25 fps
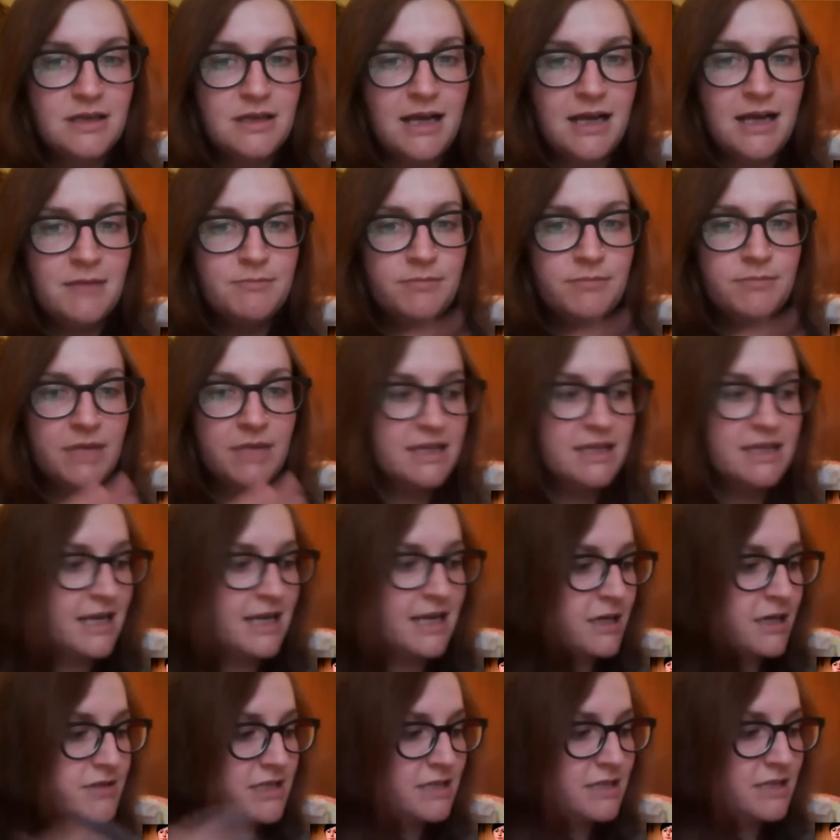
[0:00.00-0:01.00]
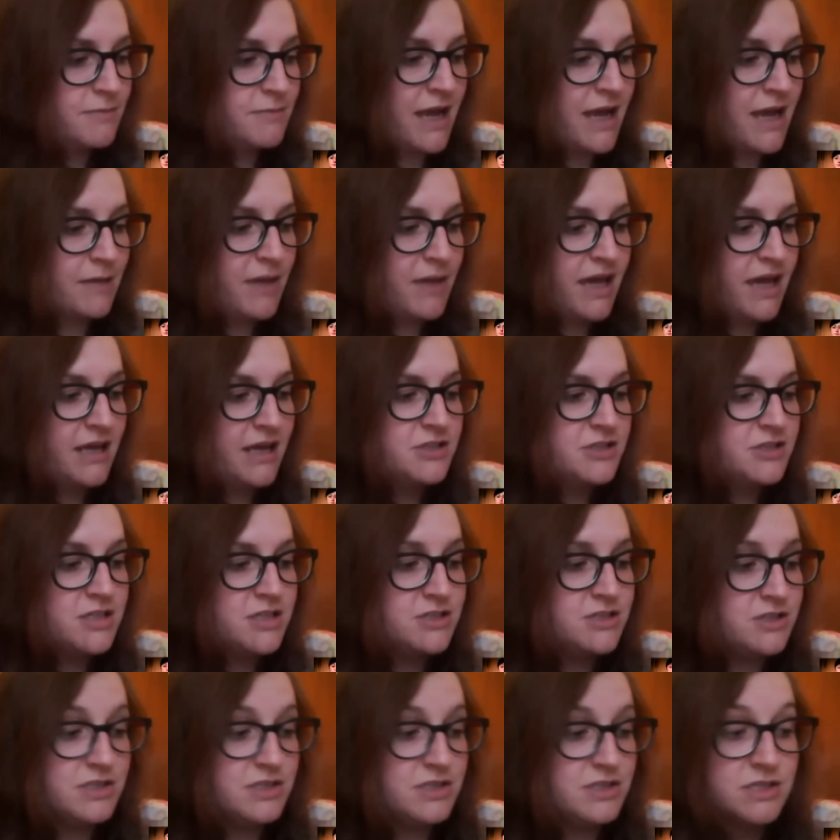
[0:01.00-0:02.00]
And then I go to the back page
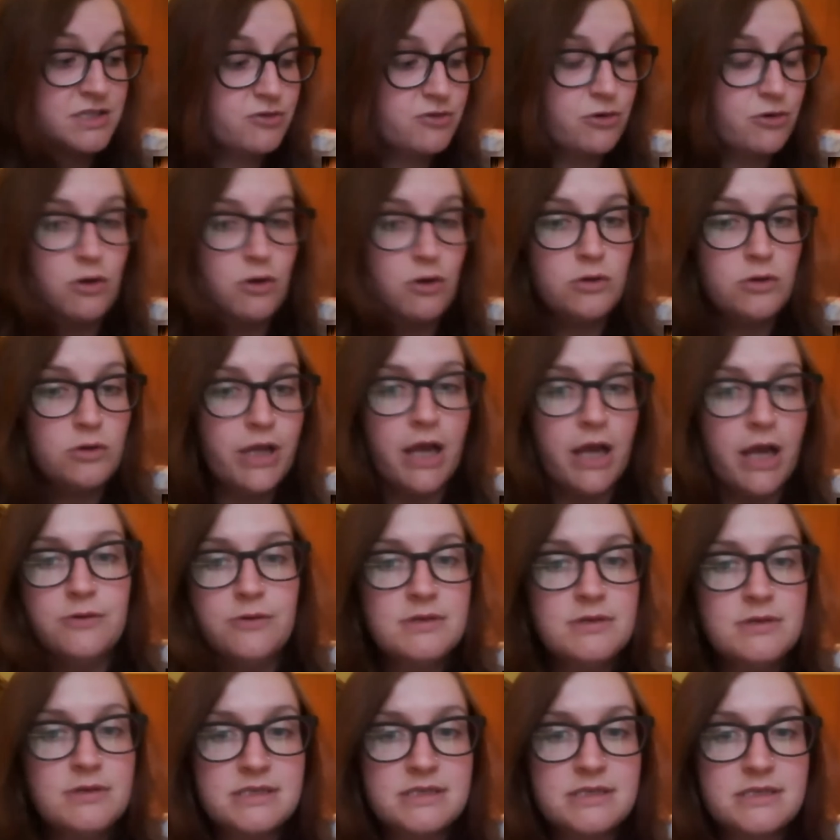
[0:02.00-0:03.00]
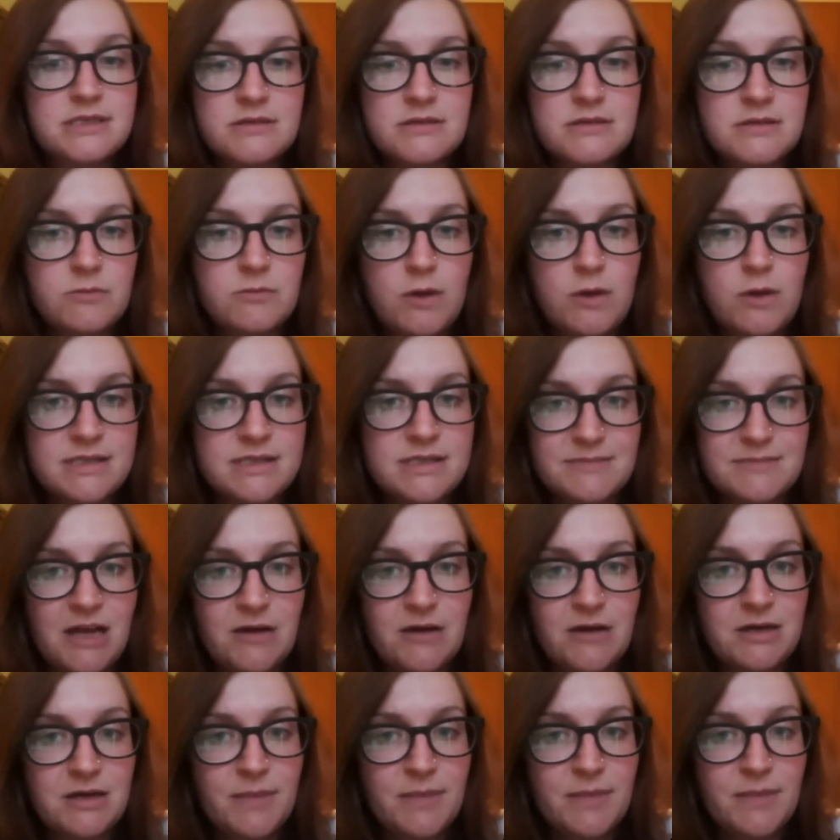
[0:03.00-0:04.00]
to just scroll notes whilst I'm
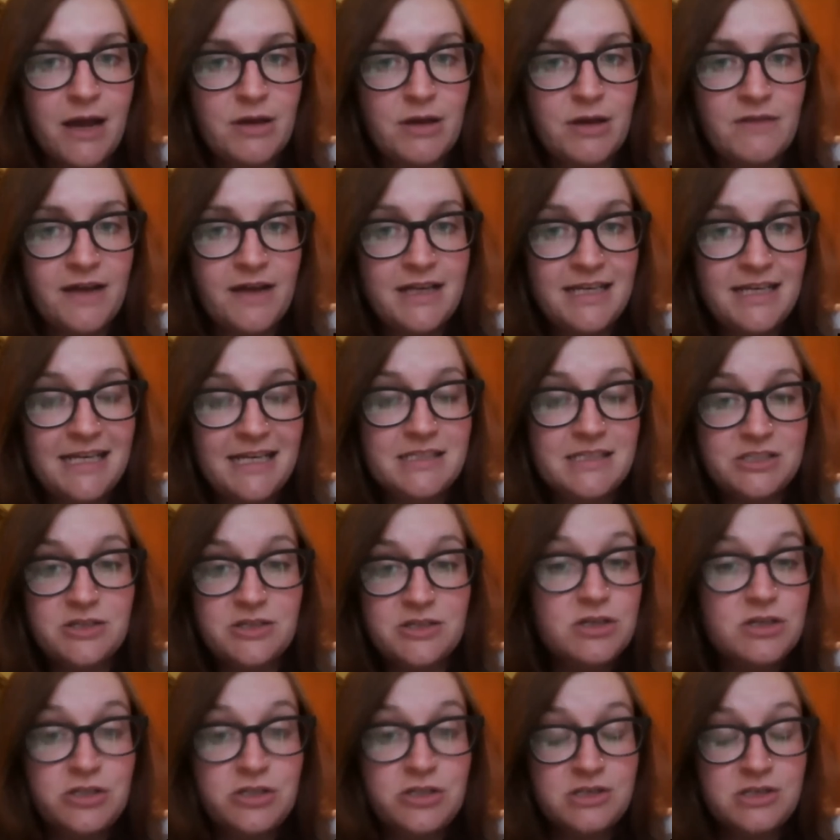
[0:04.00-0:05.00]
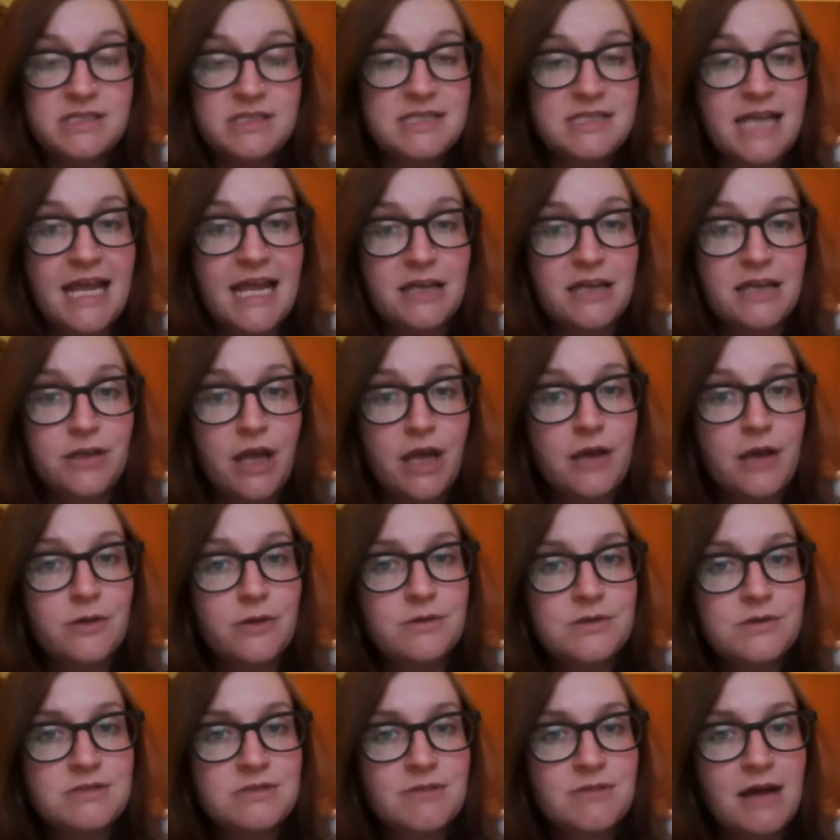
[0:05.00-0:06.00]
out and about if I need to just take
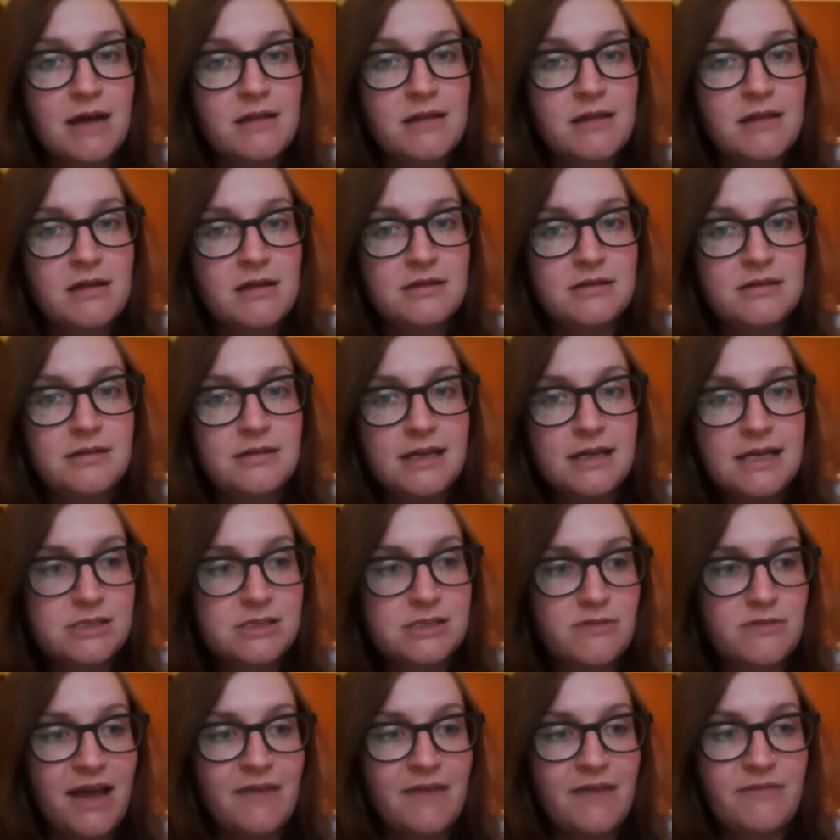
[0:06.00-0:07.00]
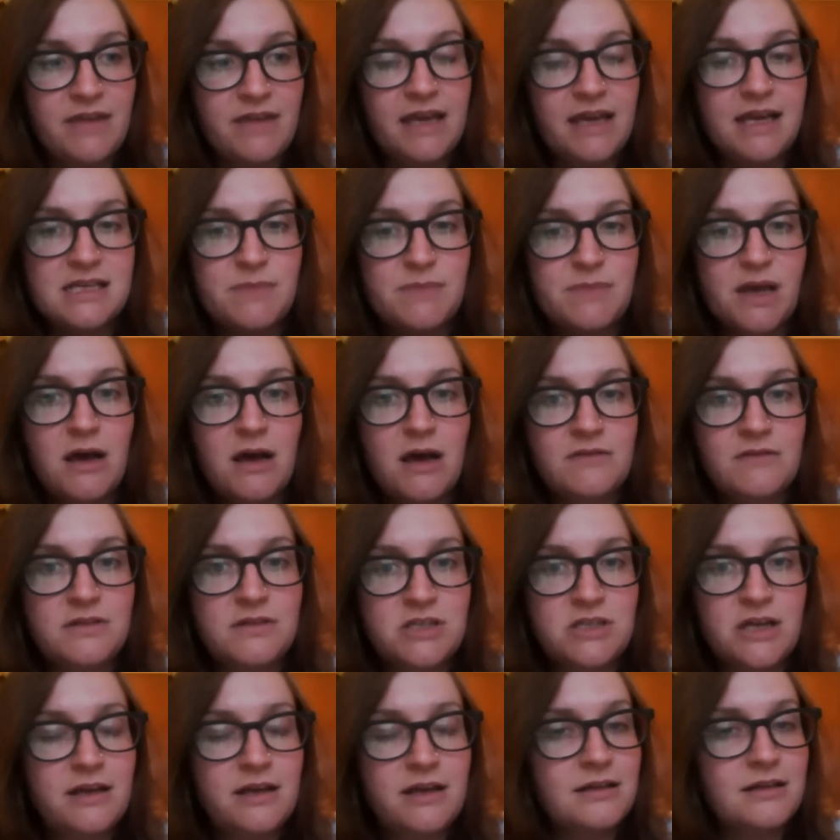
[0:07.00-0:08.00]
notes rather than sort of having it as part of
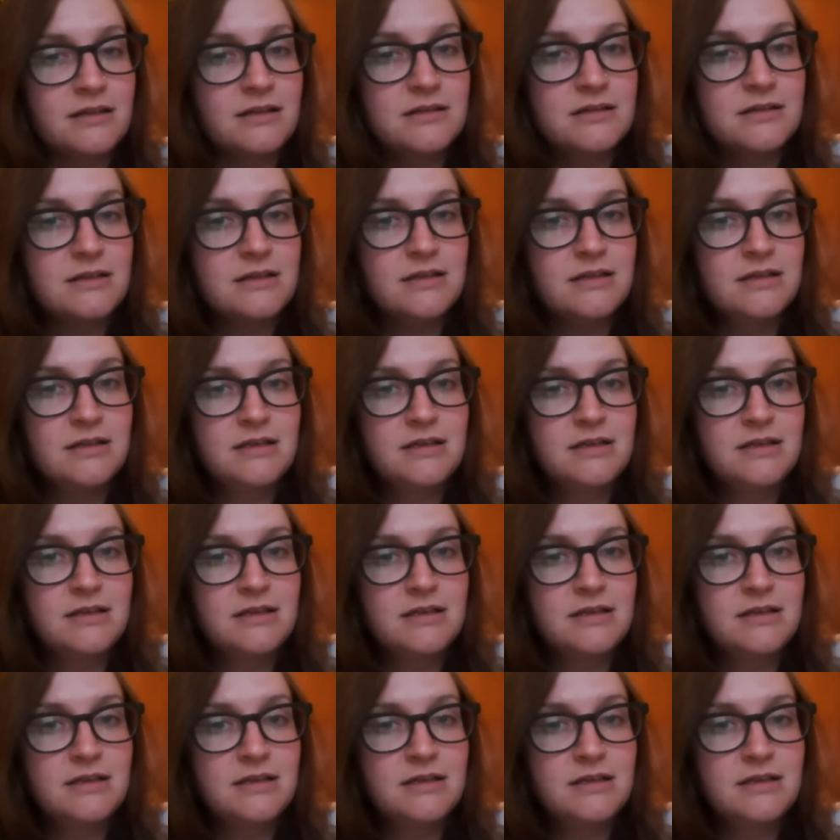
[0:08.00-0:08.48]
the journal.